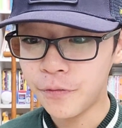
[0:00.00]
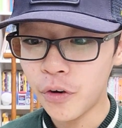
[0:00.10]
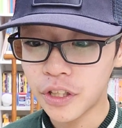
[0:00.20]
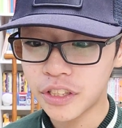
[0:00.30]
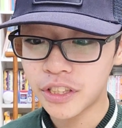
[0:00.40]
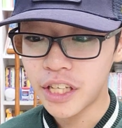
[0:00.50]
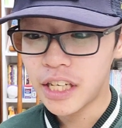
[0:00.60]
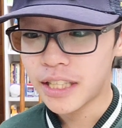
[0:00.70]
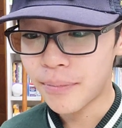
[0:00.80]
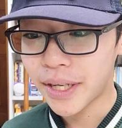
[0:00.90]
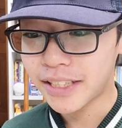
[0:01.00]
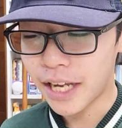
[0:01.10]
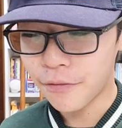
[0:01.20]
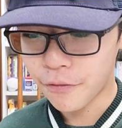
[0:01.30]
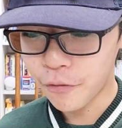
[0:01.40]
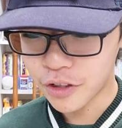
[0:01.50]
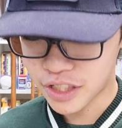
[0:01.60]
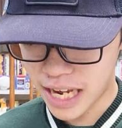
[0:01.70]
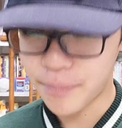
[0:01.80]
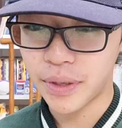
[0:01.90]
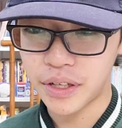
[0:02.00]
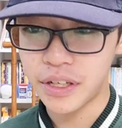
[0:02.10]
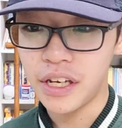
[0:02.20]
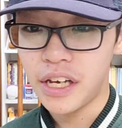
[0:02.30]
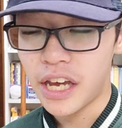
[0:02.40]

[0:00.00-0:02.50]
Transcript: force, that makes every force happen,